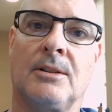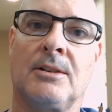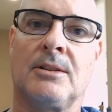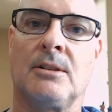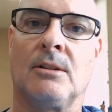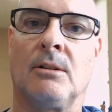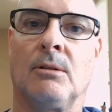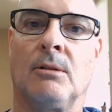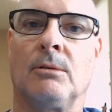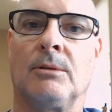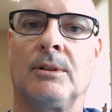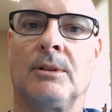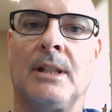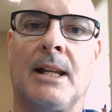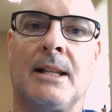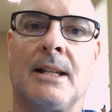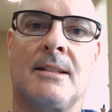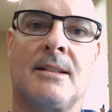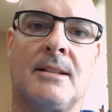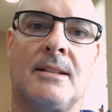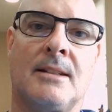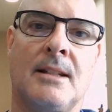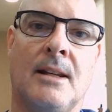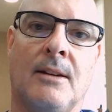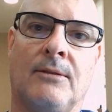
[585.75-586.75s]
So
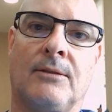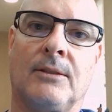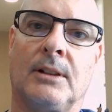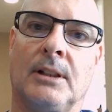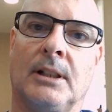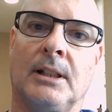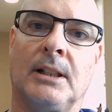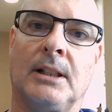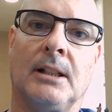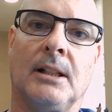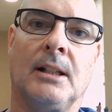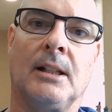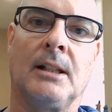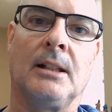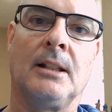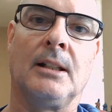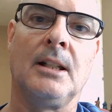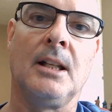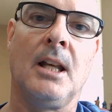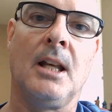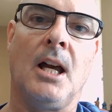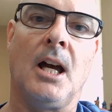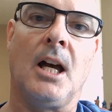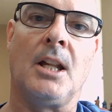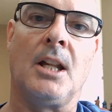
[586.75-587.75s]
that's definitely a
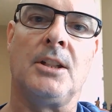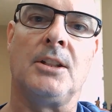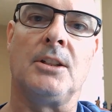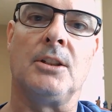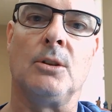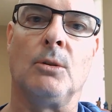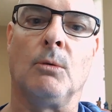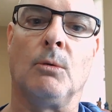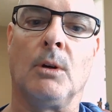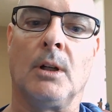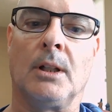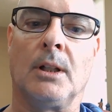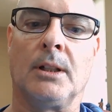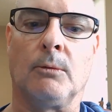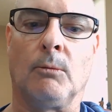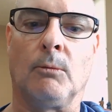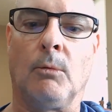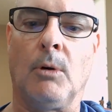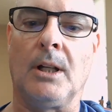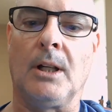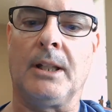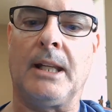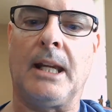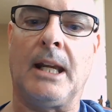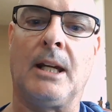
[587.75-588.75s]
new one.
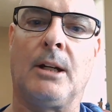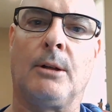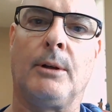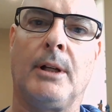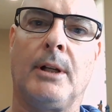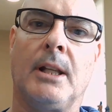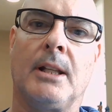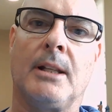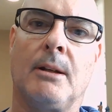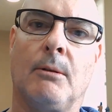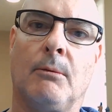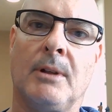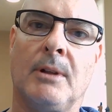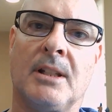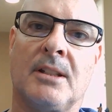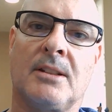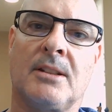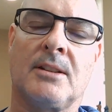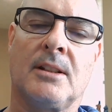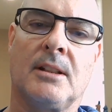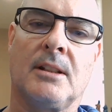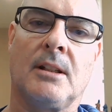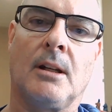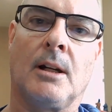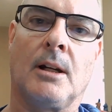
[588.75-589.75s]
One area that we
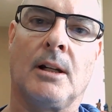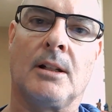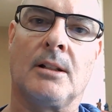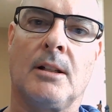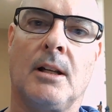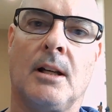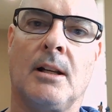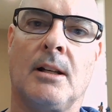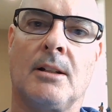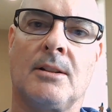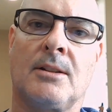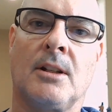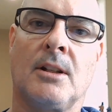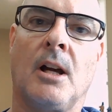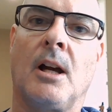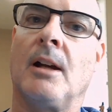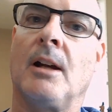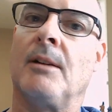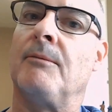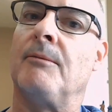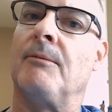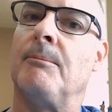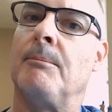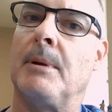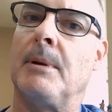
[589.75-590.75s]

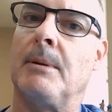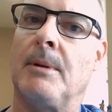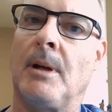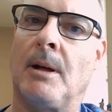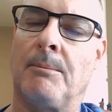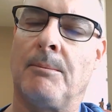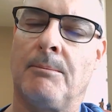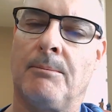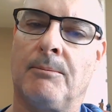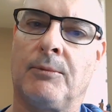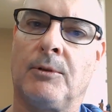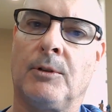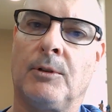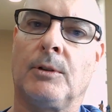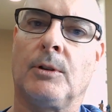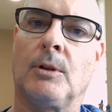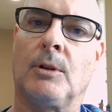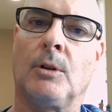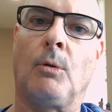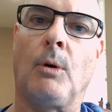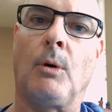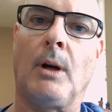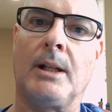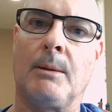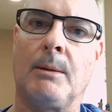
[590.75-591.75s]
saw
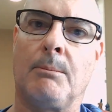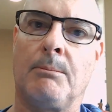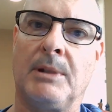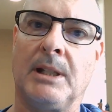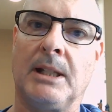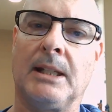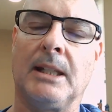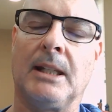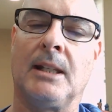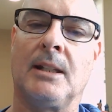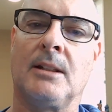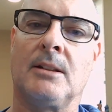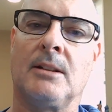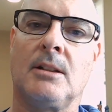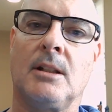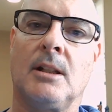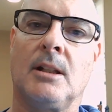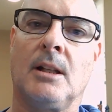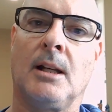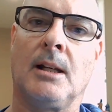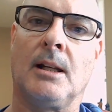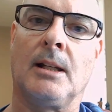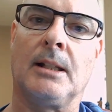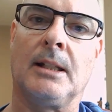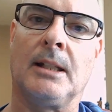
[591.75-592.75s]
quite a big
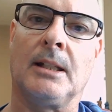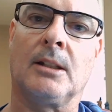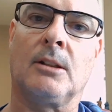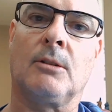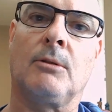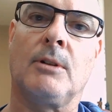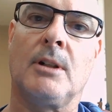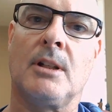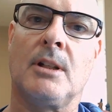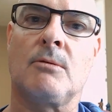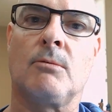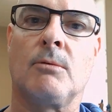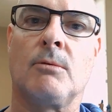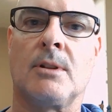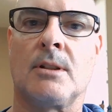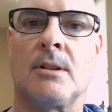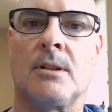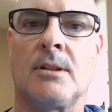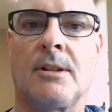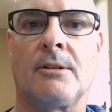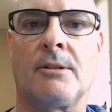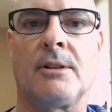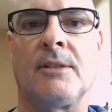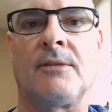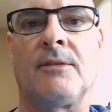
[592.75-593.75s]
increase, was
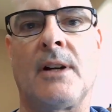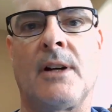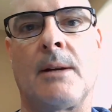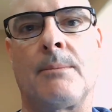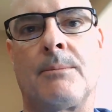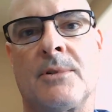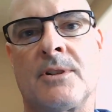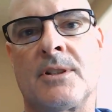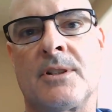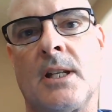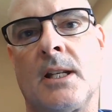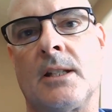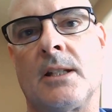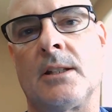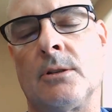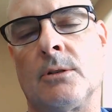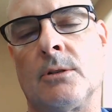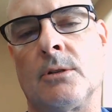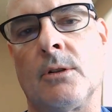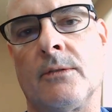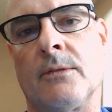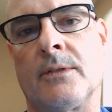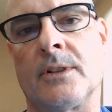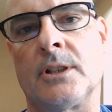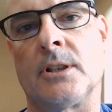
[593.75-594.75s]
35%
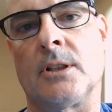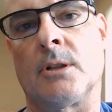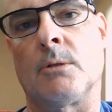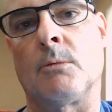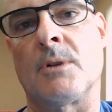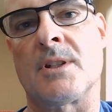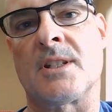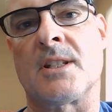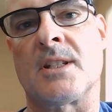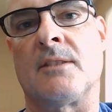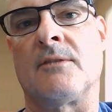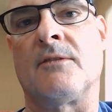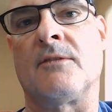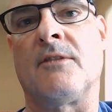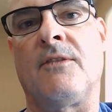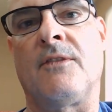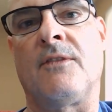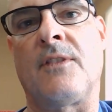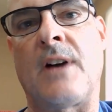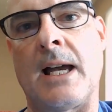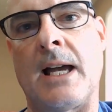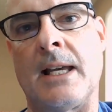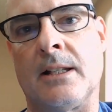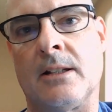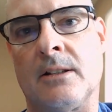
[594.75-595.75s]
year over year, was in
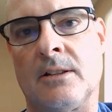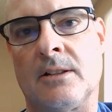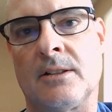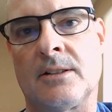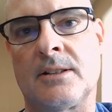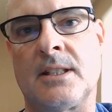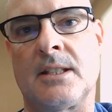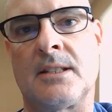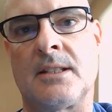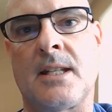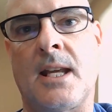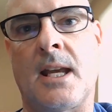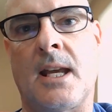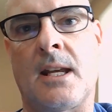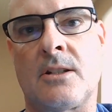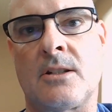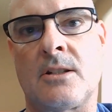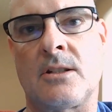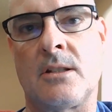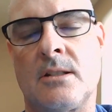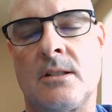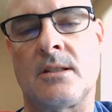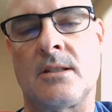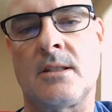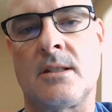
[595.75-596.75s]
file
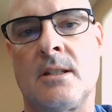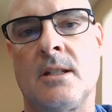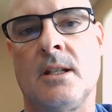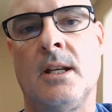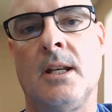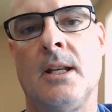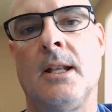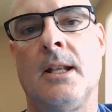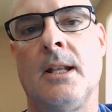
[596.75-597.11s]
detections.